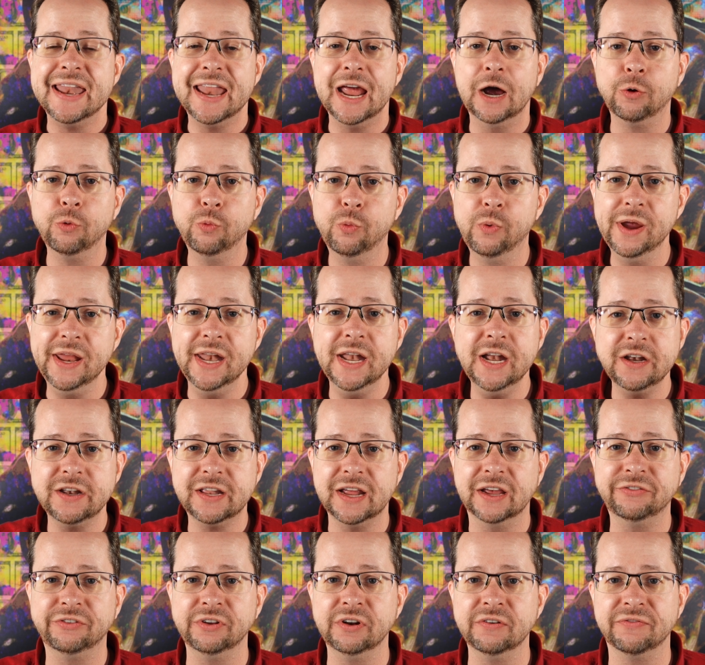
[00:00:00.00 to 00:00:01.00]
Now, when it
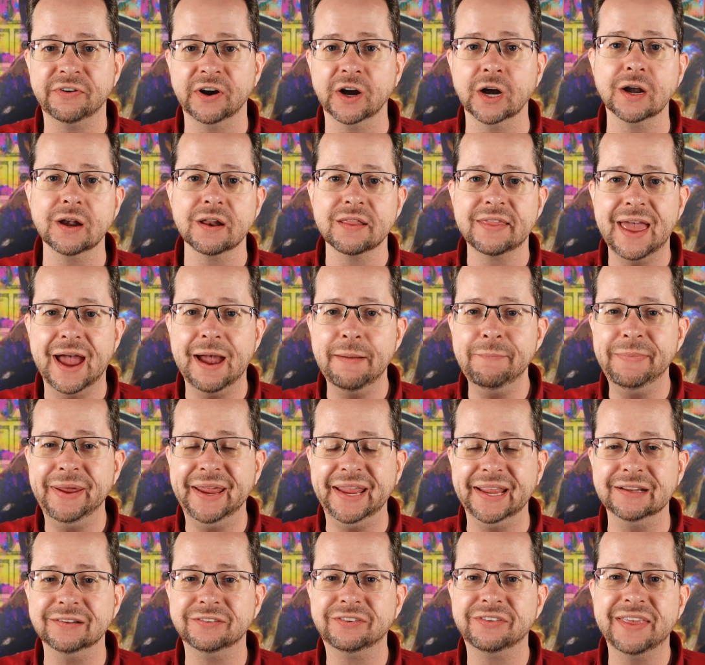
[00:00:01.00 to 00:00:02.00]
does invert, that
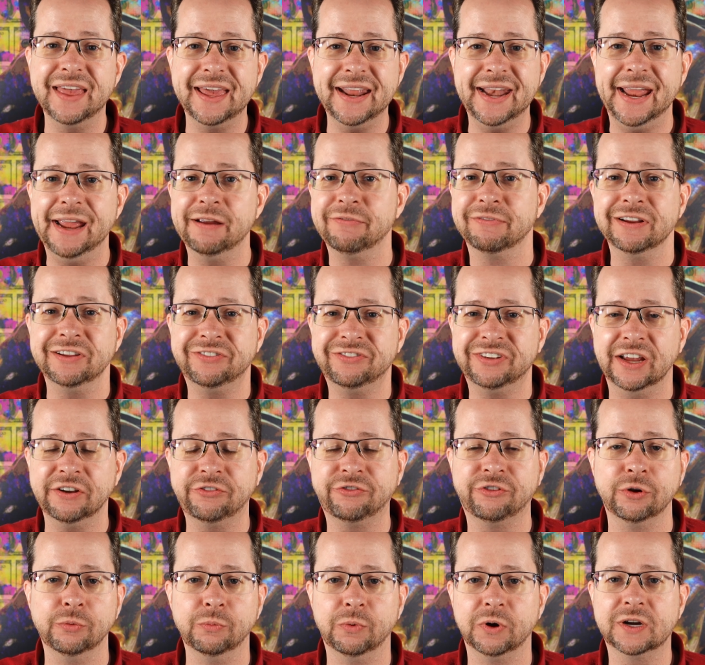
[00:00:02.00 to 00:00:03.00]
means that a
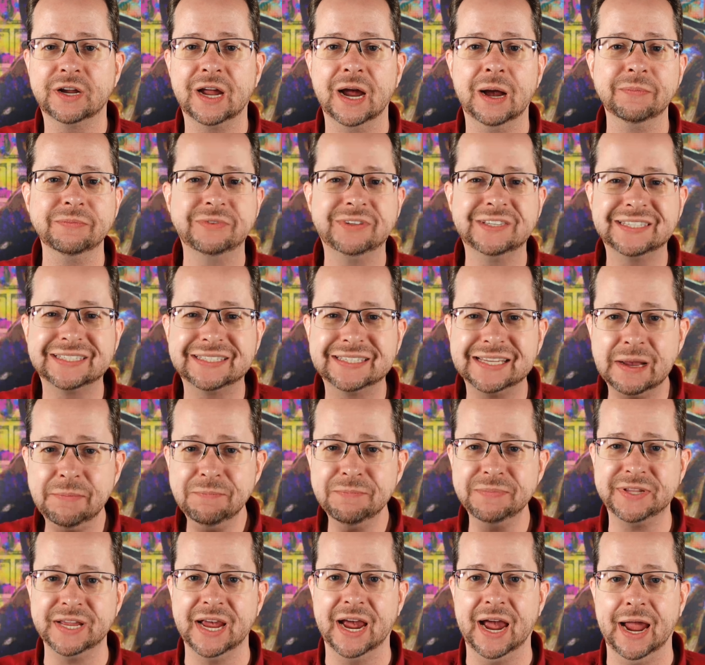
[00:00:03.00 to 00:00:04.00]
recession will come
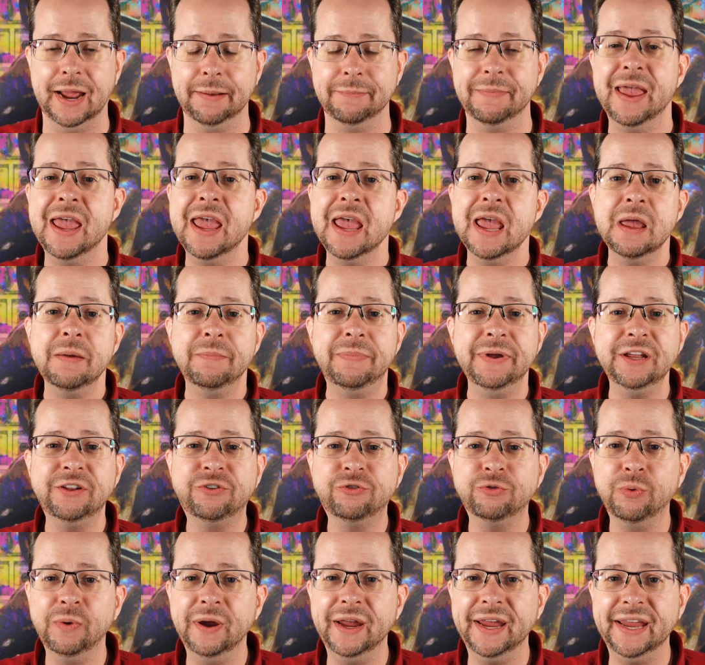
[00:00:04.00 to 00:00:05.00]
sometime
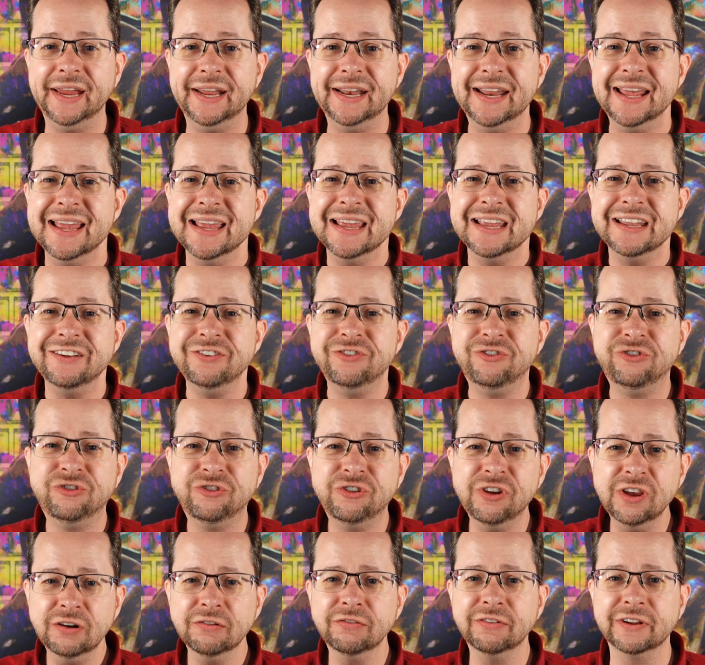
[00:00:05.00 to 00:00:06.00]
between,
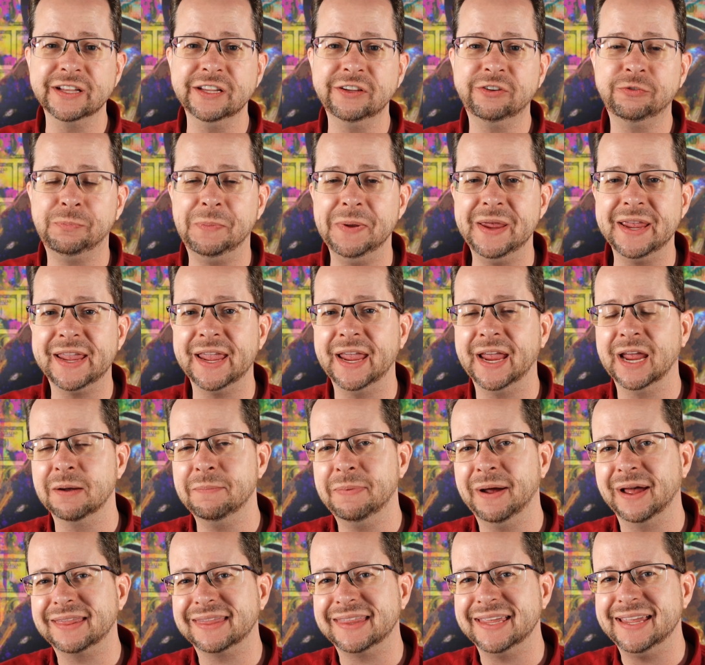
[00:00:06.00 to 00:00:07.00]
generally speaking,
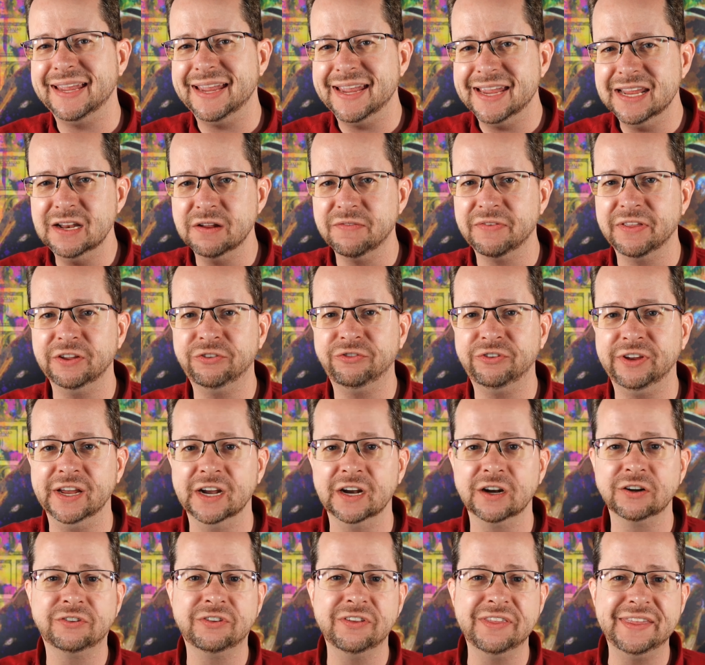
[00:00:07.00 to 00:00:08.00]
about the end of this
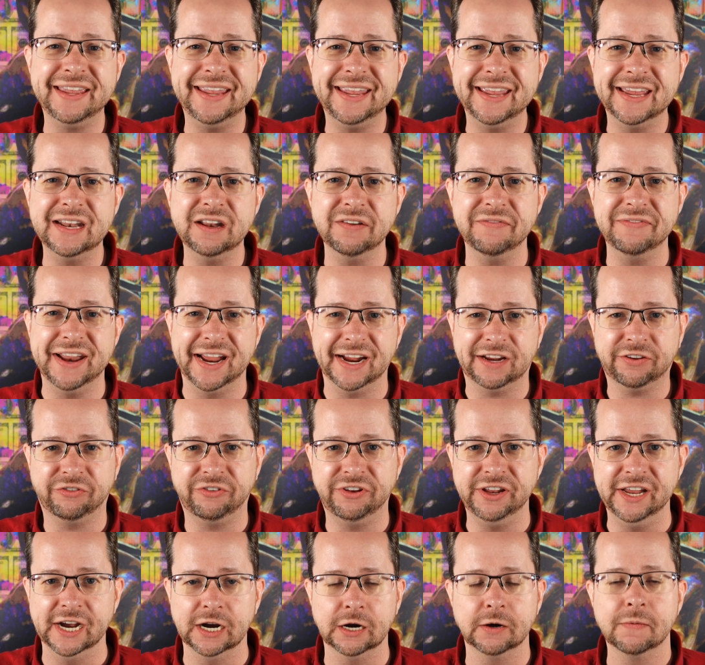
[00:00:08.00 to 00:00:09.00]
year to the end of
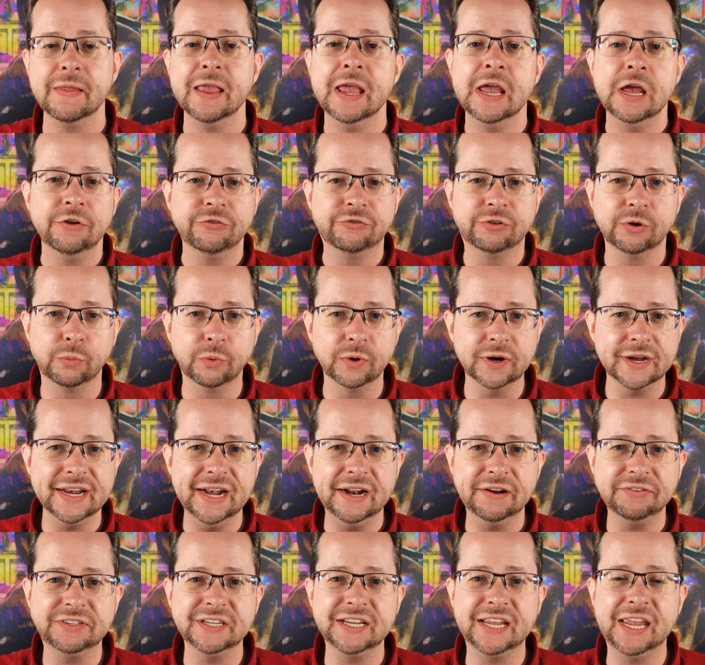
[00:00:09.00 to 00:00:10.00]
next year. So we're going
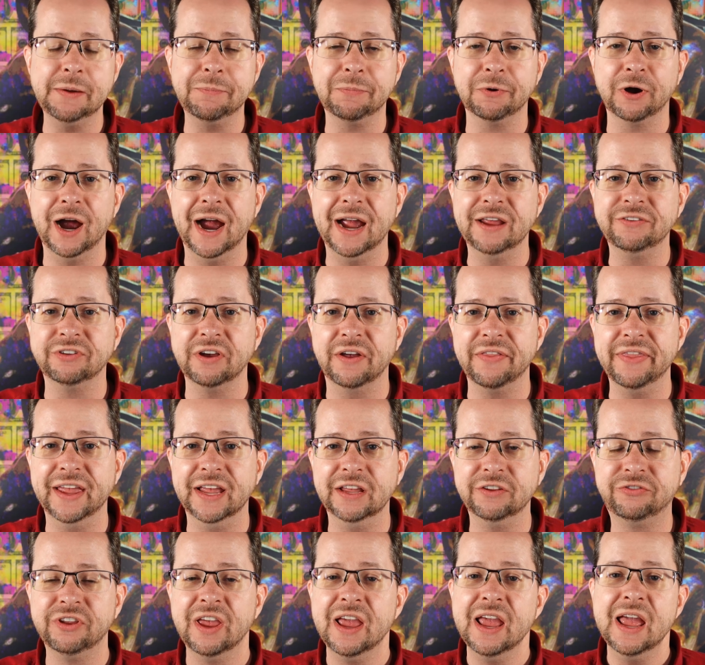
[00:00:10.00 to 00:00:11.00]
to have to keep our eyes on
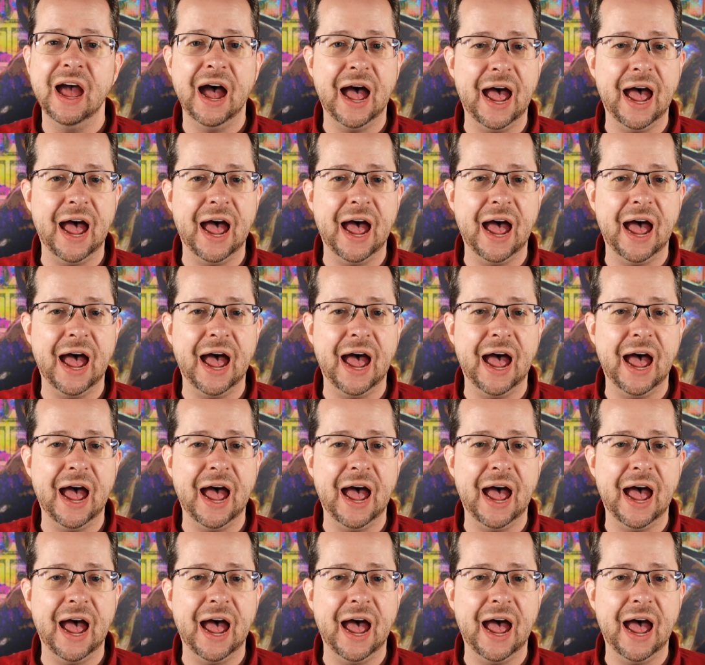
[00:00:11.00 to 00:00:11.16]
this.